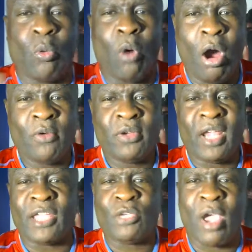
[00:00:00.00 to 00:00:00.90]
warrior
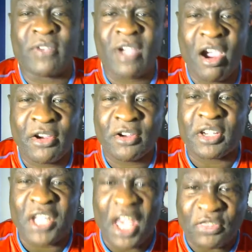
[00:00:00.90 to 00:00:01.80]
and you have conquered
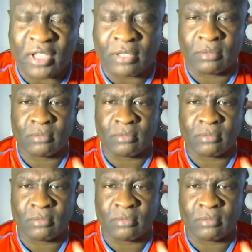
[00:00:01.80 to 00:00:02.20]
nothing.